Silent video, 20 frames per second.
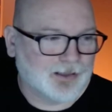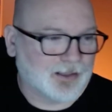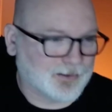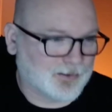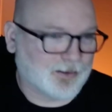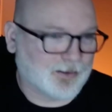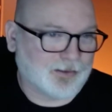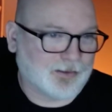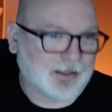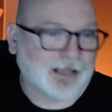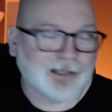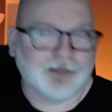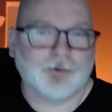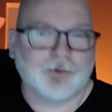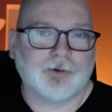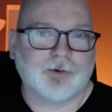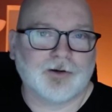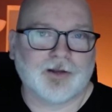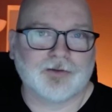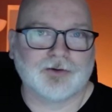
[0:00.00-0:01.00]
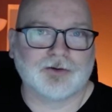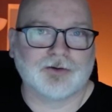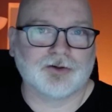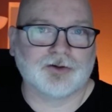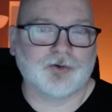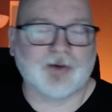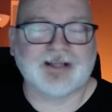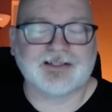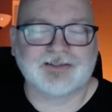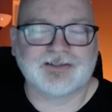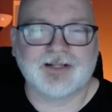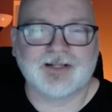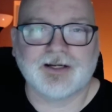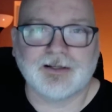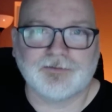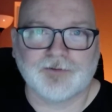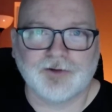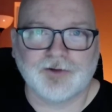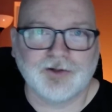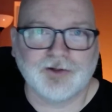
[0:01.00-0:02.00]
thank you, another great study
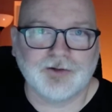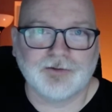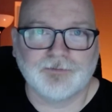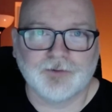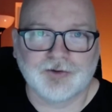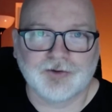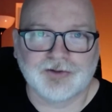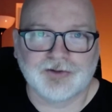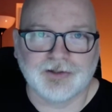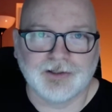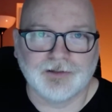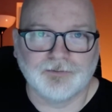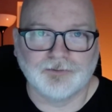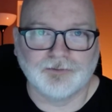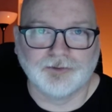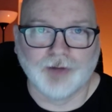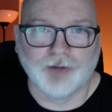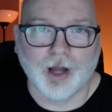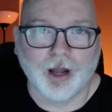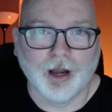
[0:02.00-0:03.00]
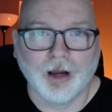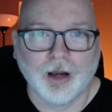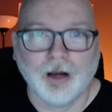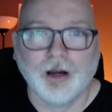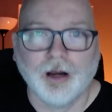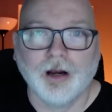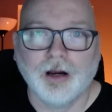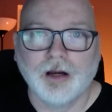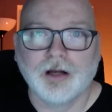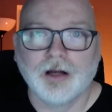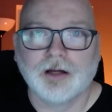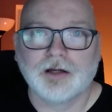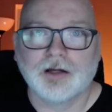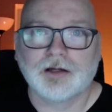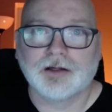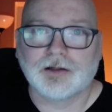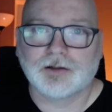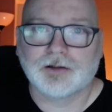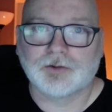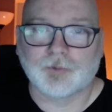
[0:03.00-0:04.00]
from the University of Duh,
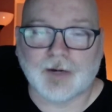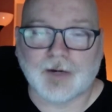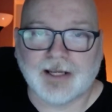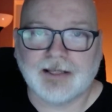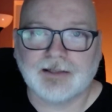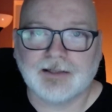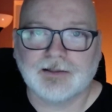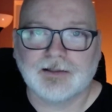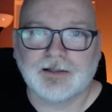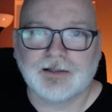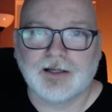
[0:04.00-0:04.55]
right?